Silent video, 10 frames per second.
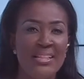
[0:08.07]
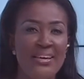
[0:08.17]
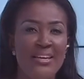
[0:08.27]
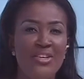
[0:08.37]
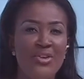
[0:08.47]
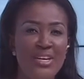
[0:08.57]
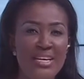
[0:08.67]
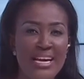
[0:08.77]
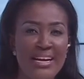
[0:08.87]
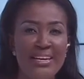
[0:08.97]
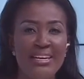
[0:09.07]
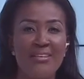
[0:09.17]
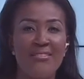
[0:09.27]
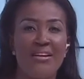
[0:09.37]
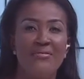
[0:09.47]
the uniquely
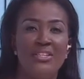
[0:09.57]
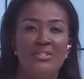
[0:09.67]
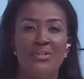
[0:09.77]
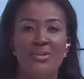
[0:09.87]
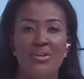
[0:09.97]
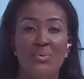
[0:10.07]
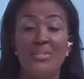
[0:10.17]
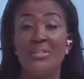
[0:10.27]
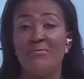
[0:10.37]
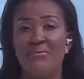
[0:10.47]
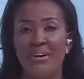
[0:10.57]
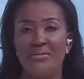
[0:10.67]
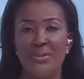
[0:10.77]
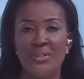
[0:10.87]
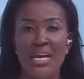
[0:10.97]
crafted studio was
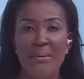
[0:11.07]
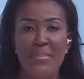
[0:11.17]
unrivaled.